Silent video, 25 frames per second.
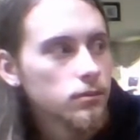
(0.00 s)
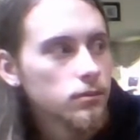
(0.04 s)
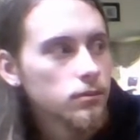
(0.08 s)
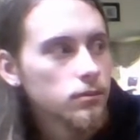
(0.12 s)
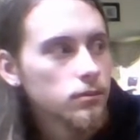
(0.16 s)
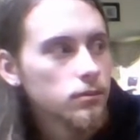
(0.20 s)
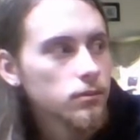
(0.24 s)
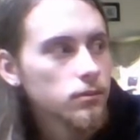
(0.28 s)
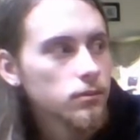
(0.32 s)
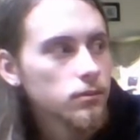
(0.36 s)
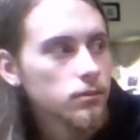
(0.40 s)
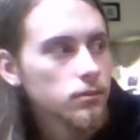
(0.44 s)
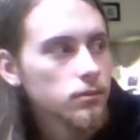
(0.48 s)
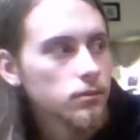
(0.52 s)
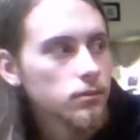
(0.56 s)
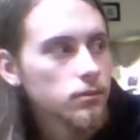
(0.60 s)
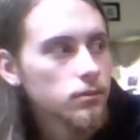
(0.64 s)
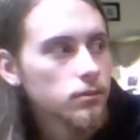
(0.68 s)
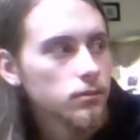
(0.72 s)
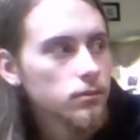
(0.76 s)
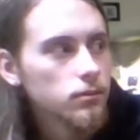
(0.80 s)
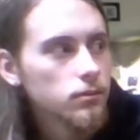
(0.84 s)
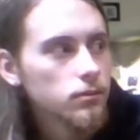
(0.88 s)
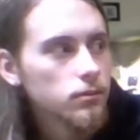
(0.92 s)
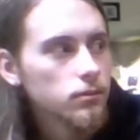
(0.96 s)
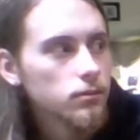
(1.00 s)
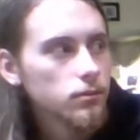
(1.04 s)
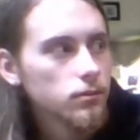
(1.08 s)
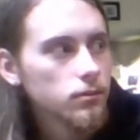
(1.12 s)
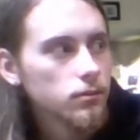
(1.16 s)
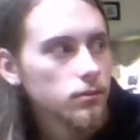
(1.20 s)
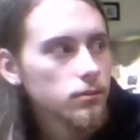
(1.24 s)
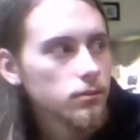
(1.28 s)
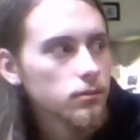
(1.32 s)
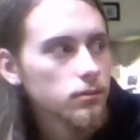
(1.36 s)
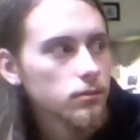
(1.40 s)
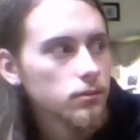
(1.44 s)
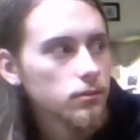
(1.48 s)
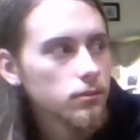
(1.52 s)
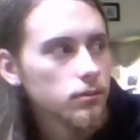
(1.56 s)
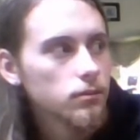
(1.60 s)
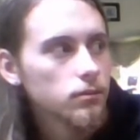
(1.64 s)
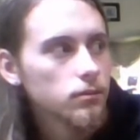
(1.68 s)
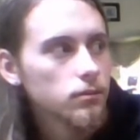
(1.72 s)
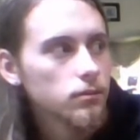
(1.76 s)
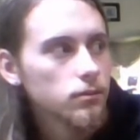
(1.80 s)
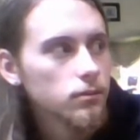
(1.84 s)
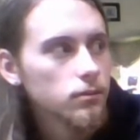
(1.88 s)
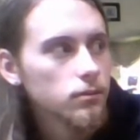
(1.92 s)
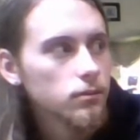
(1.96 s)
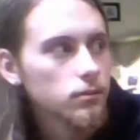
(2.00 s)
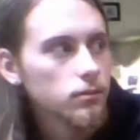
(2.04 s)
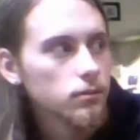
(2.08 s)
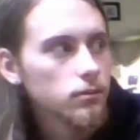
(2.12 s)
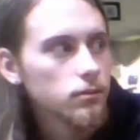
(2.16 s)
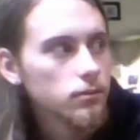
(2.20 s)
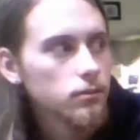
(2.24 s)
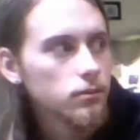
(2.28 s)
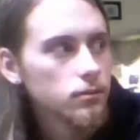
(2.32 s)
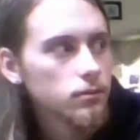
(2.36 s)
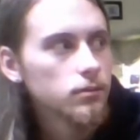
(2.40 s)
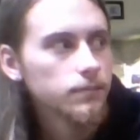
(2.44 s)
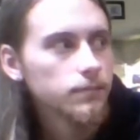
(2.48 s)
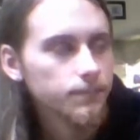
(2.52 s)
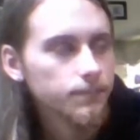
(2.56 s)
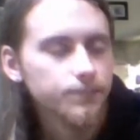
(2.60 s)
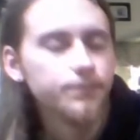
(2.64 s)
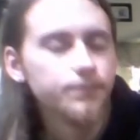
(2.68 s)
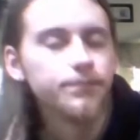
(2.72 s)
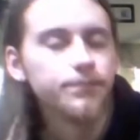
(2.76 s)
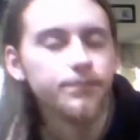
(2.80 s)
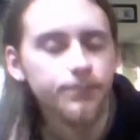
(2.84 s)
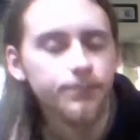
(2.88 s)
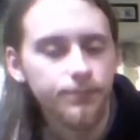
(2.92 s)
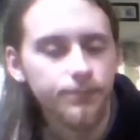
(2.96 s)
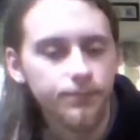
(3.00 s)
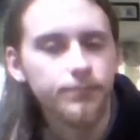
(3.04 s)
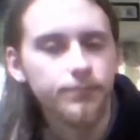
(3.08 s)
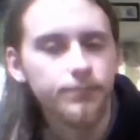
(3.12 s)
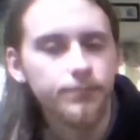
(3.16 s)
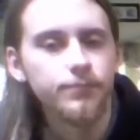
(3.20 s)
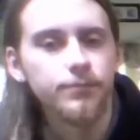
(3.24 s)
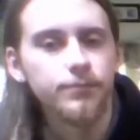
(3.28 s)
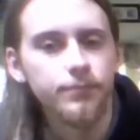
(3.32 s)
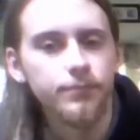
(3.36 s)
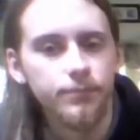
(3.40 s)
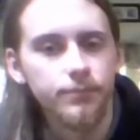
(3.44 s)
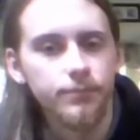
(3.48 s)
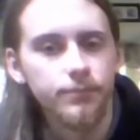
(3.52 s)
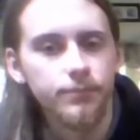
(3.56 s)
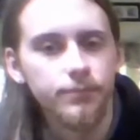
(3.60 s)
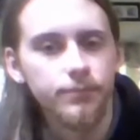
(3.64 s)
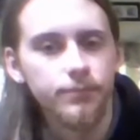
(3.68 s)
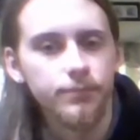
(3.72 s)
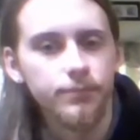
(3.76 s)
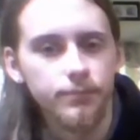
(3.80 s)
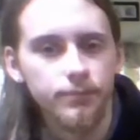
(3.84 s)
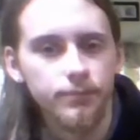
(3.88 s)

No words are spoken by the person on screen.